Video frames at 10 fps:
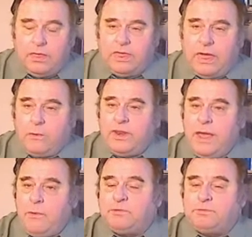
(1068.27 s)
that when
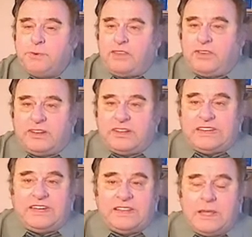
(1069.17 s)
he was president, he
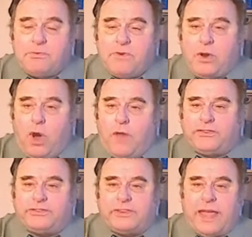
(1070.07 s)
didn't liberate all
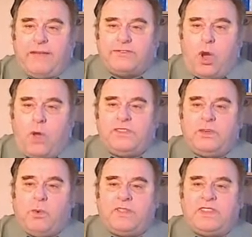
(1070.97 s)
the slaves, only
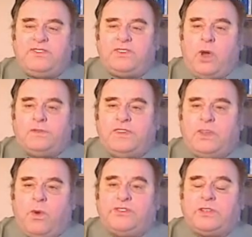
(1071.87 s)

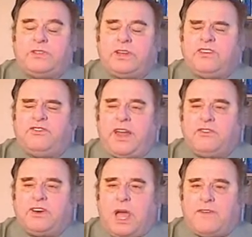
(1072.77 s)
the ones under
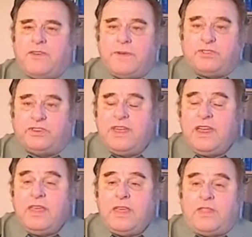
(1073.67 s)
Confederate governments,
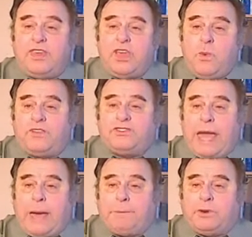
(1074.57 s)
that the U.S.
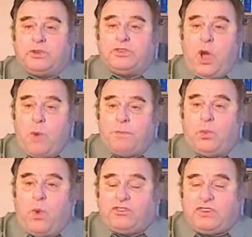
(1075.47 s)
Capitol Dome
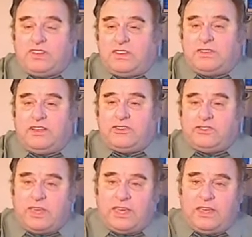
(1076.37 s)
in Washington,
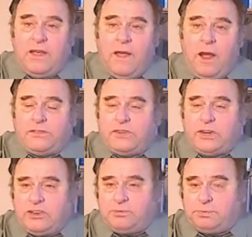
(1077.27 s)
D.C., under
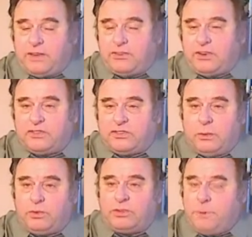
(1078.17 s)
his
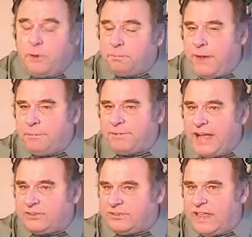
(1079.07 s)
presidency, was built by
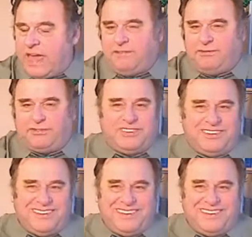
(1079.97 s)
black slaves.